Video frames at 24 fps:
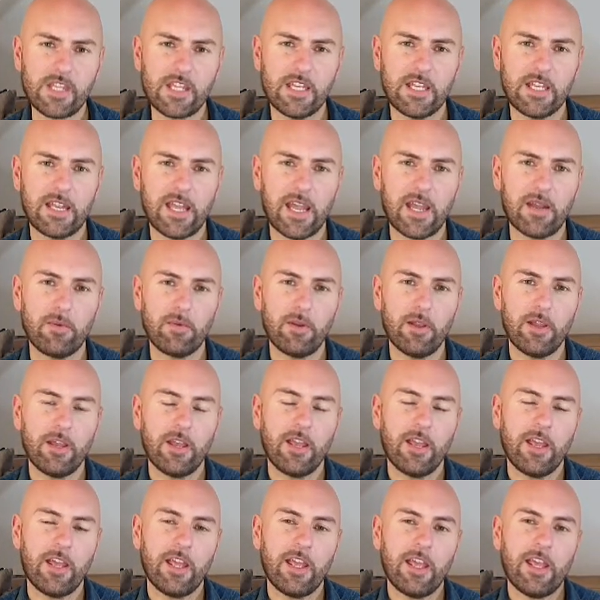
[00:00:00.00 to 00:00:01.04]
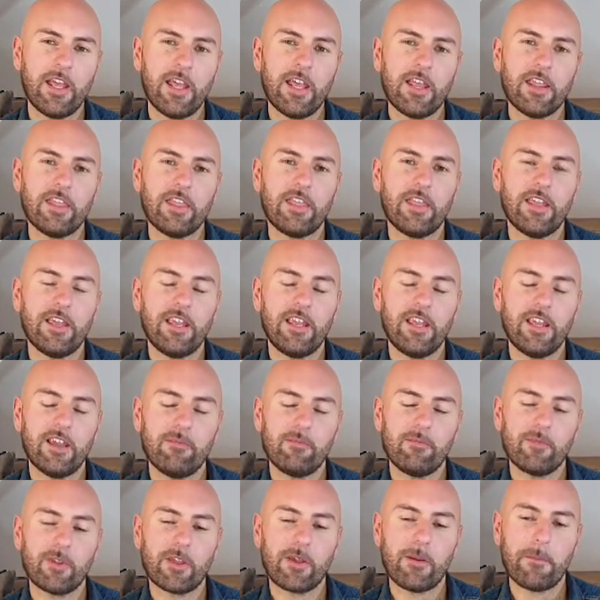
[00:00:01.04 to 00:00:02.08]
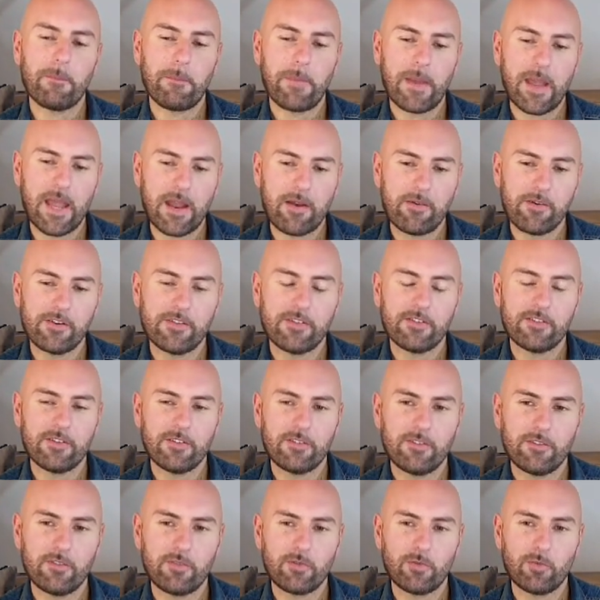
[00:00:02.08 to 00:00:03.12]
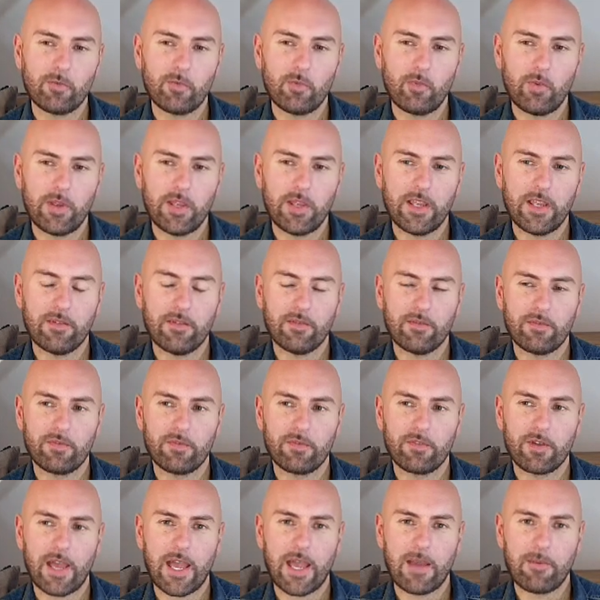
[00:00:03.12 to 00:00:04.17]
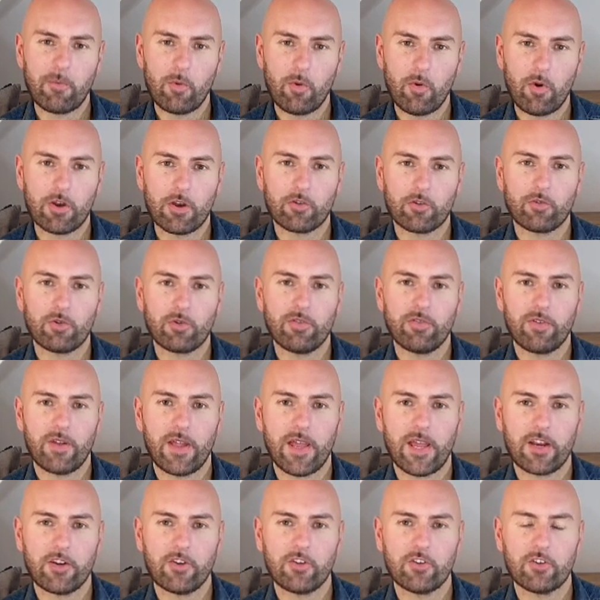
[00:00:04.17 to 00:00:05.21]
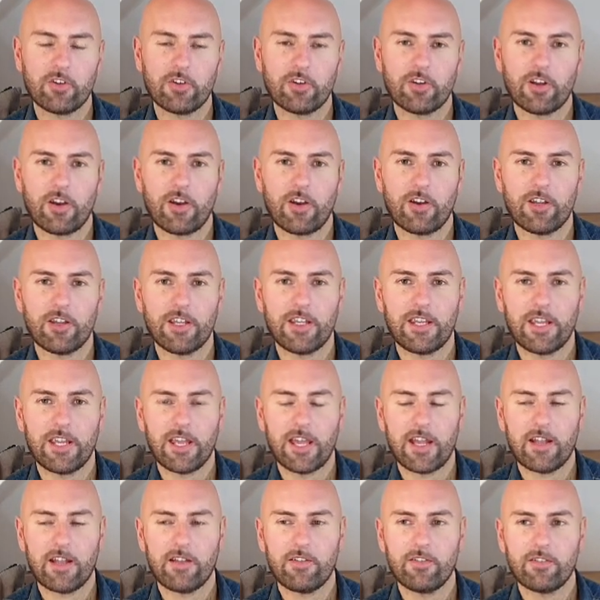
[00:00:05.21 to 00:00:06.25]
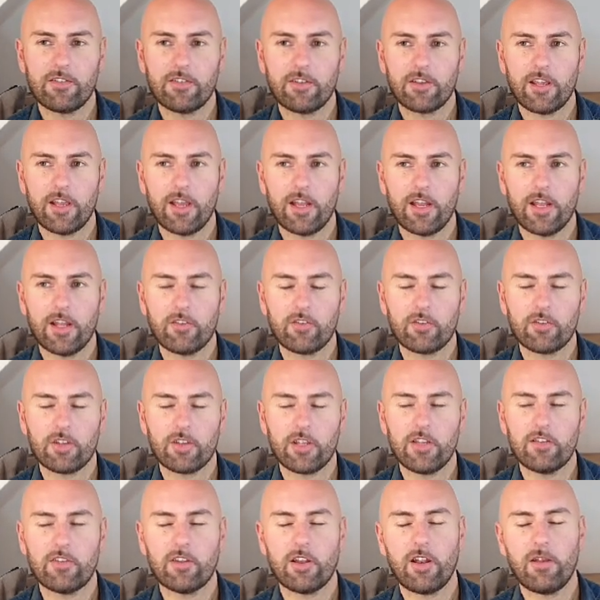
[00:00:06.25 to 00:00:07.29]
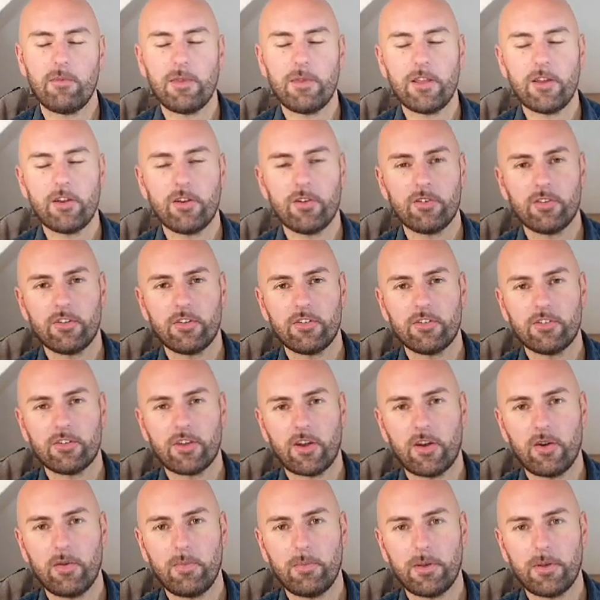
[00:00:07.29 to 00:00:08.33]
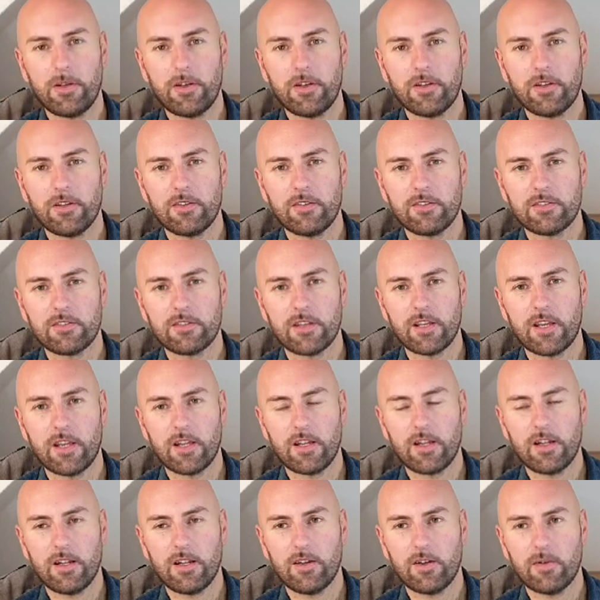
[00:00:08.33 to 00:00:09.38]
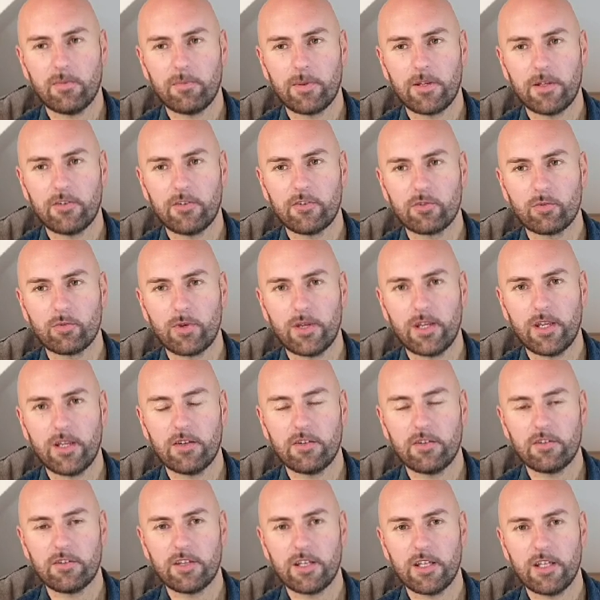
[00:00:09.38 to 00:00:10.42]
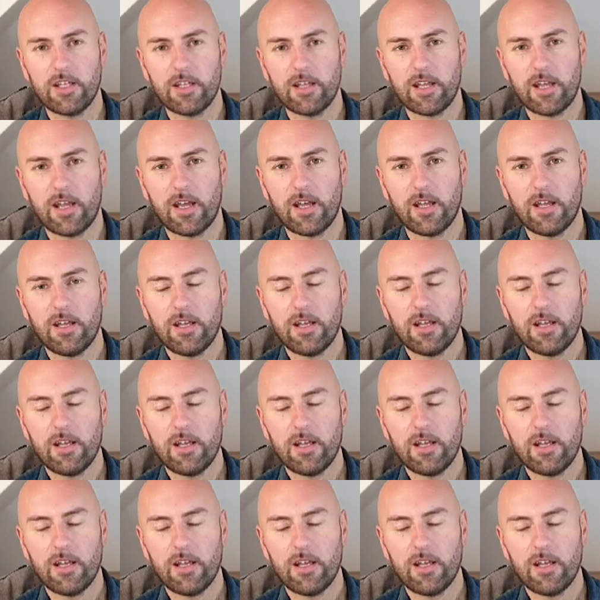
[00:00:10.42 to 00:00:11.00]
Now, the comparisons with Amouage Reflection I get, and it's only because of the soapiness and a little bit of sweetness in there,